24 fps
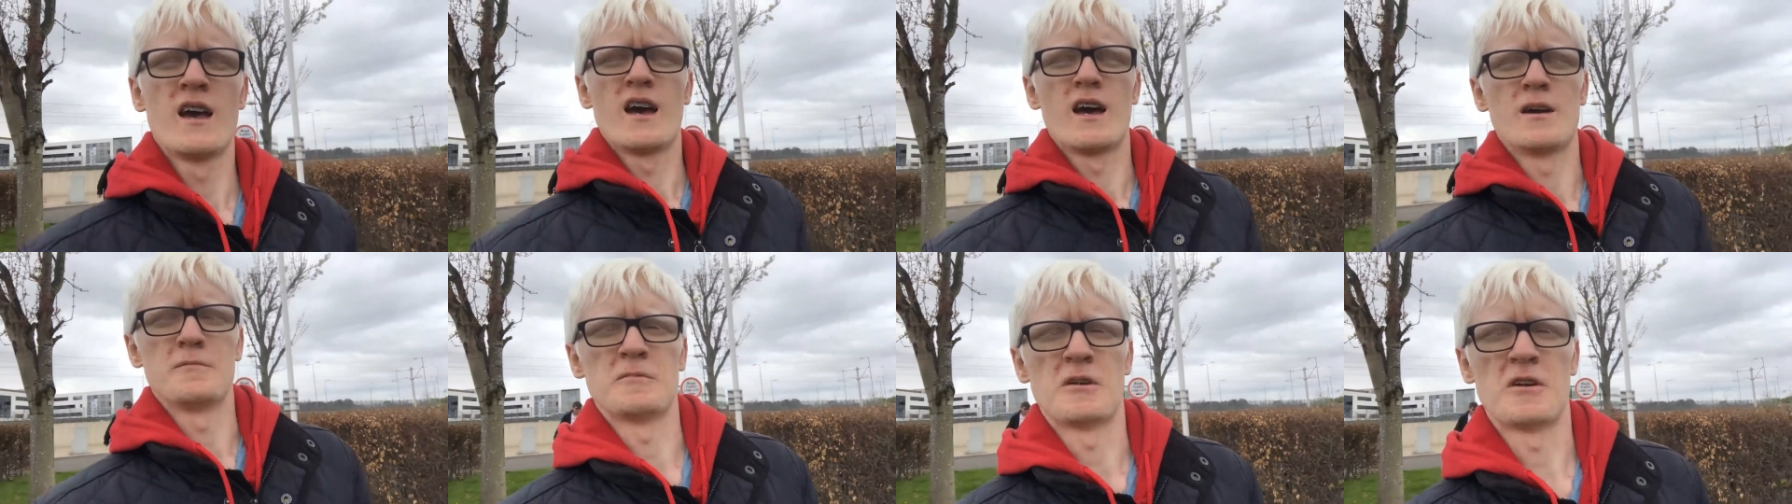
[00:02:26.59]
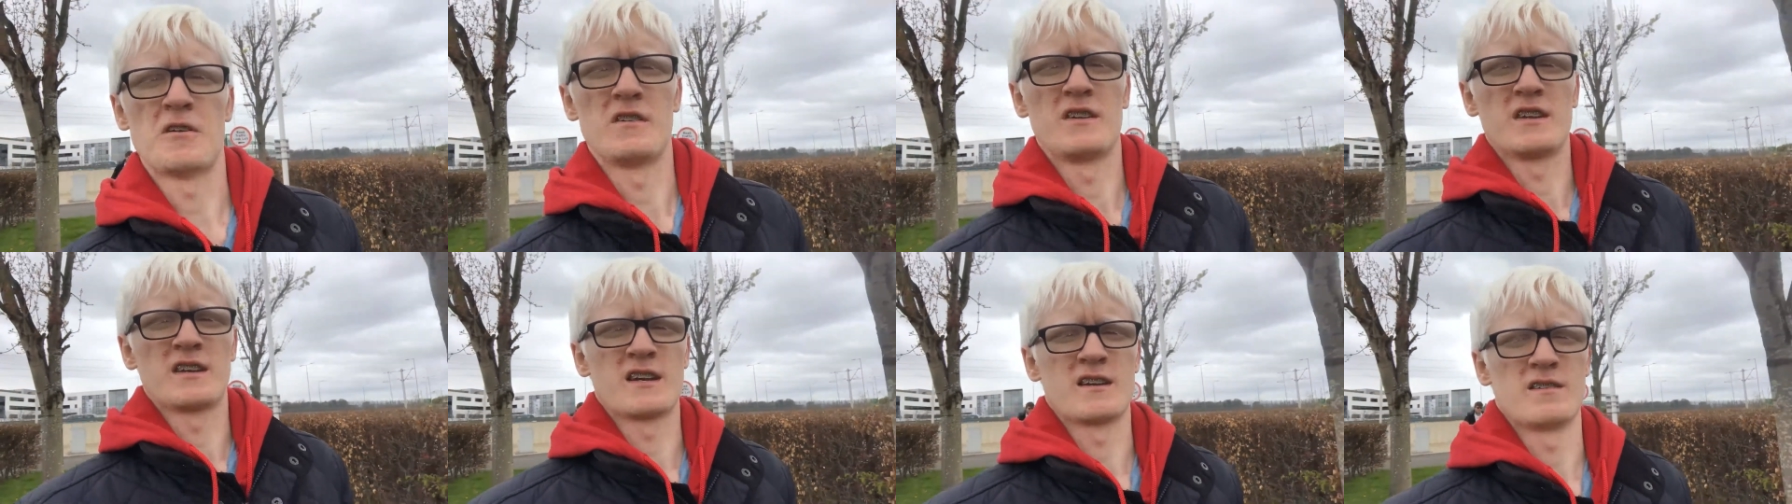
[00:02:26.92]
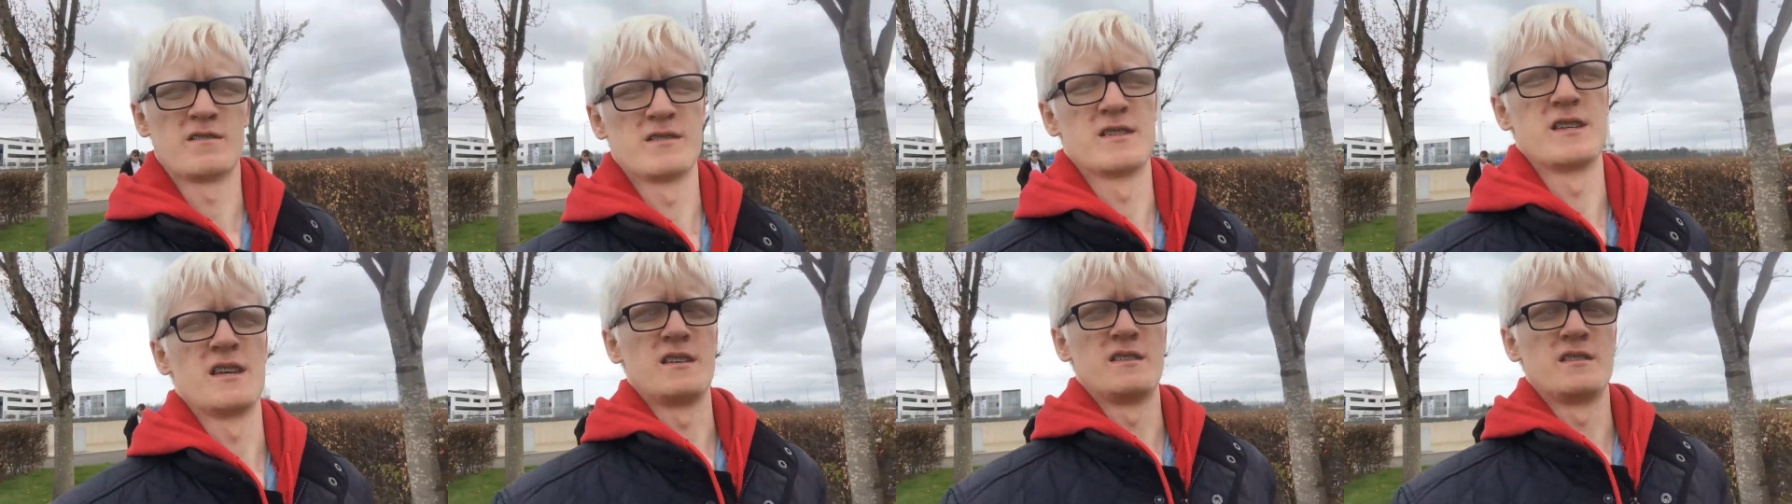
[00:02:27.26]
I'm now at the
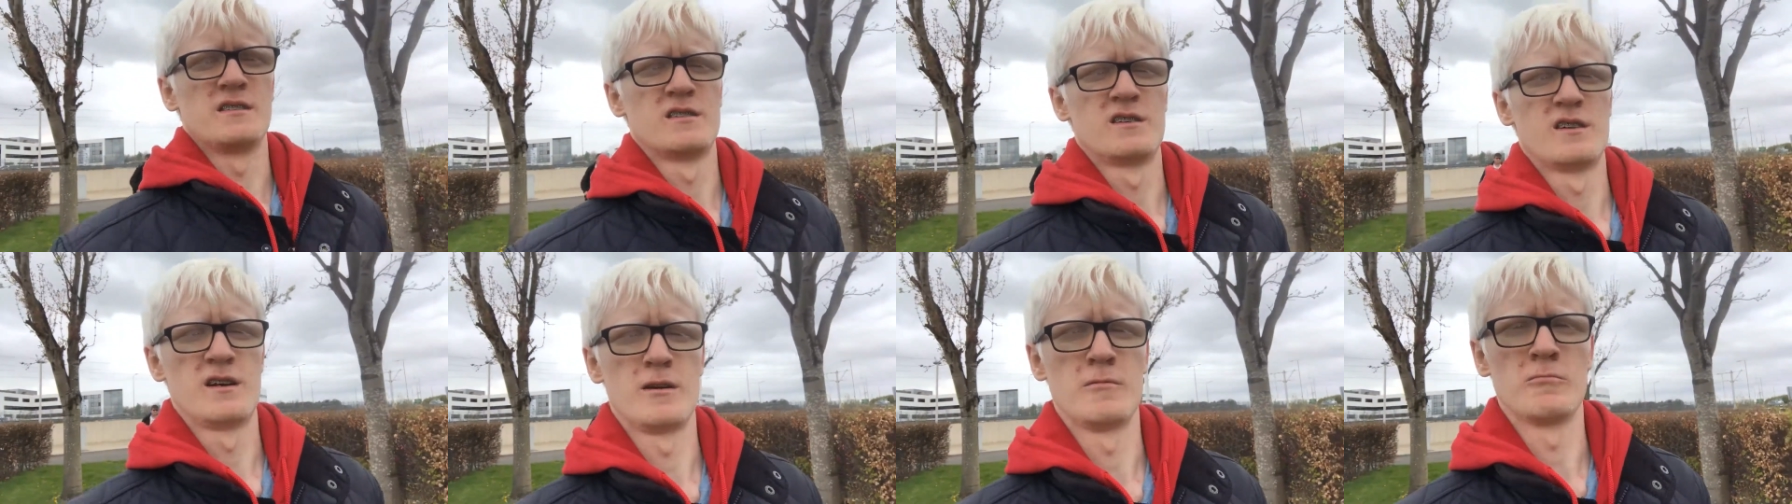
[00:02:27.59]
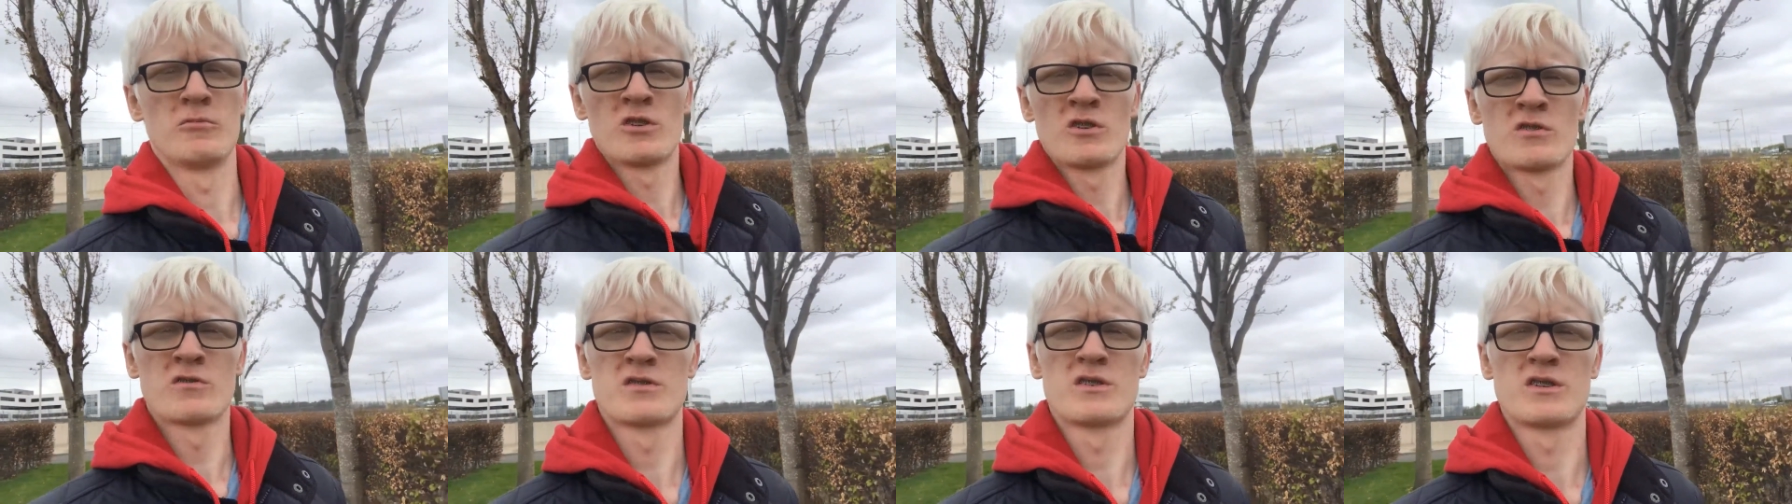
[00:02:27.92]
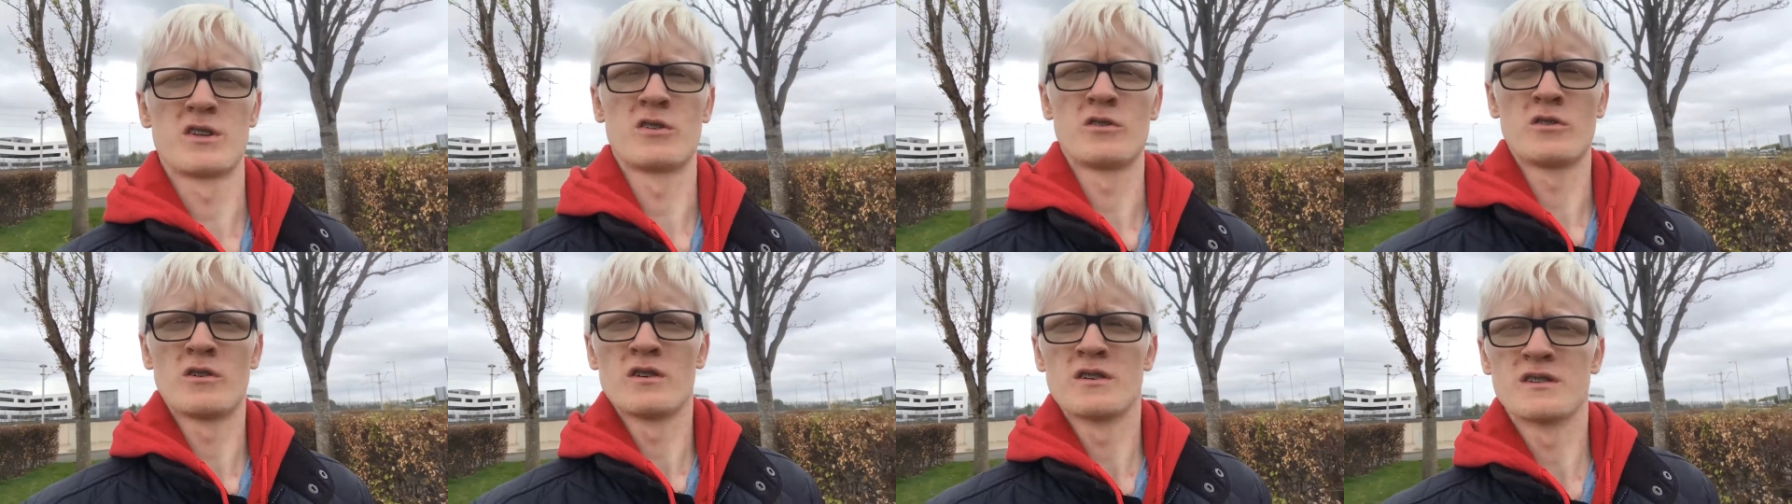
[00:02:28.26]
Gyle Centre. I'm going to go to
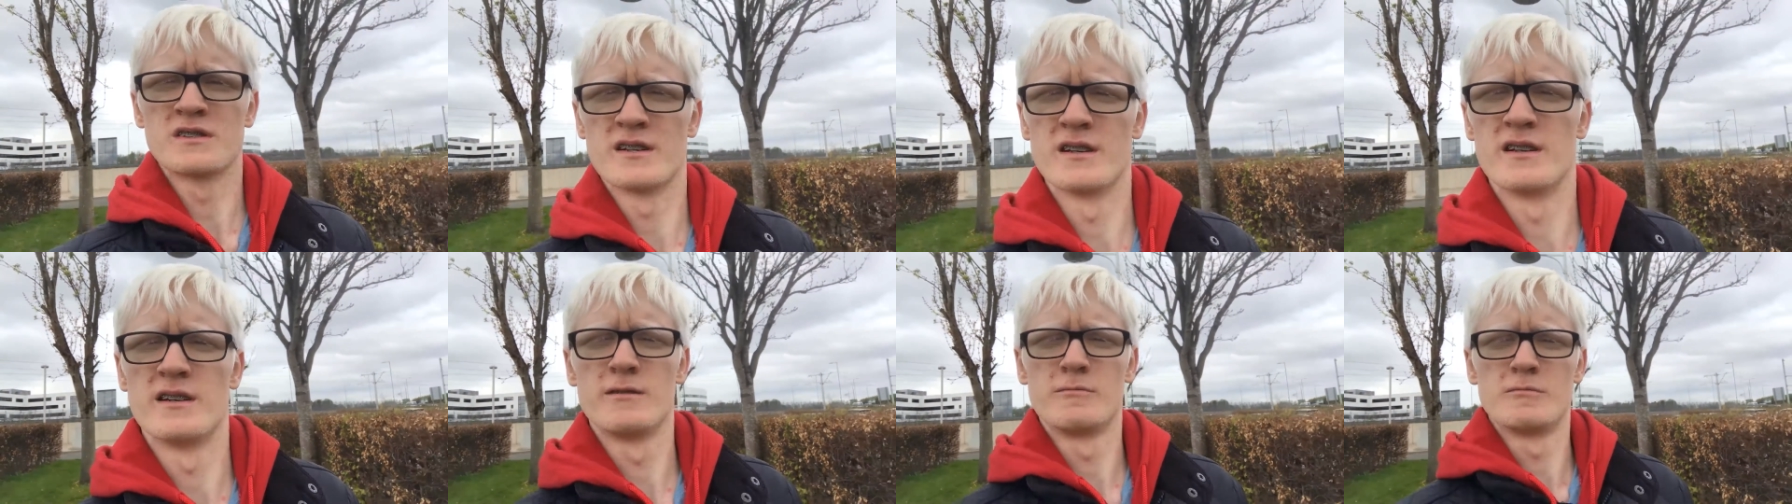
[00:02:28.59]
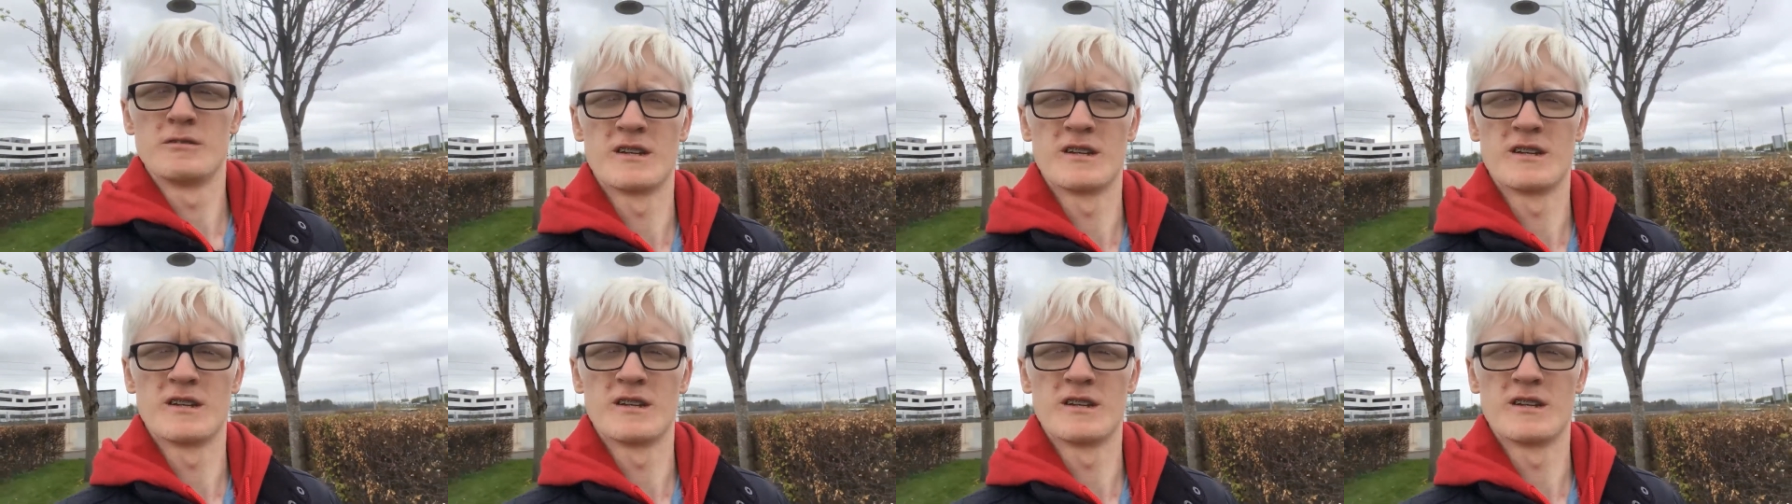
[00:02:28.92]
the Costa